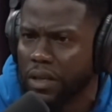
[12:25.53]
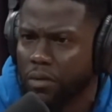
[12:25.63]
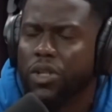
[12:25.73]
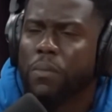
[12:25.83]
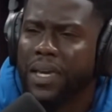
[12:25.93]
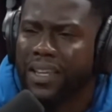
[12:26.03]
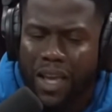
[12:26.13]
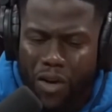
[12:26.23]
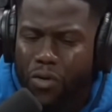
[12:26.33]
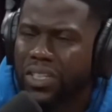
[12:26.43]
What do you mean?
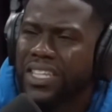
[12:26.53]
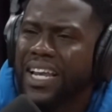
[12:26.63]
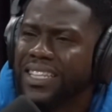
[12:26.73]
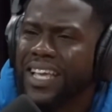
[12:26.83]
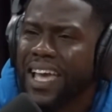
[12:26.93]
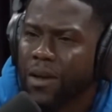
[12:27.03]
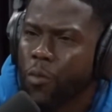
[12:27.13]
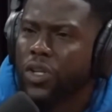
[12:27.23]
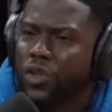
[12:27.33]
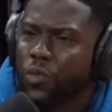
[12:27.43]
On a day-to-day,
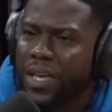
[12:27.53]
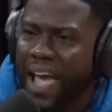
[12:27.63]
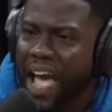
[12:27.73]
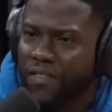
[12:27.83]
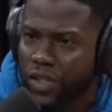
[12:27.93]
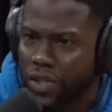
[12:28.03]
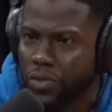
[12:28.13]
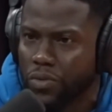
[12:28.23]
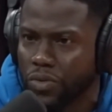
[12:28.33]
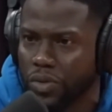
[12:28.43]
what do we have to
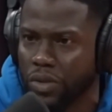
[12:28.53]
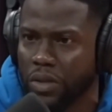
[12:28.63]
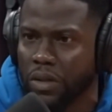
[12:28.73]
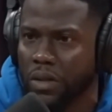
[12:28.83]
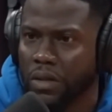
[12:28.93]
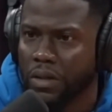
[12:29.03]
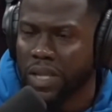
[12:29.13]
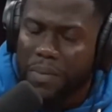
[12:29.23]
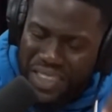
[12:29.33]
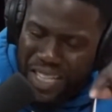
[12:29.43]
use?
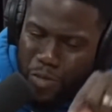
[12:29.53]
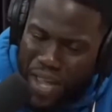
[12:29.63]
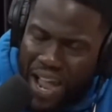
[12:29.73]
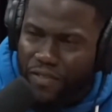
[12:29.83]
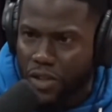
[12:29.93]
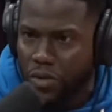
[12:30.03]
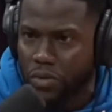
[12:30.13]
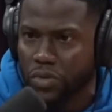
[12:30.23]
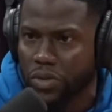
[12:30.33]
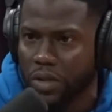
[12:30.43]
Tell me the things we have to
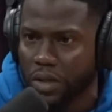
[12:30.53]
use.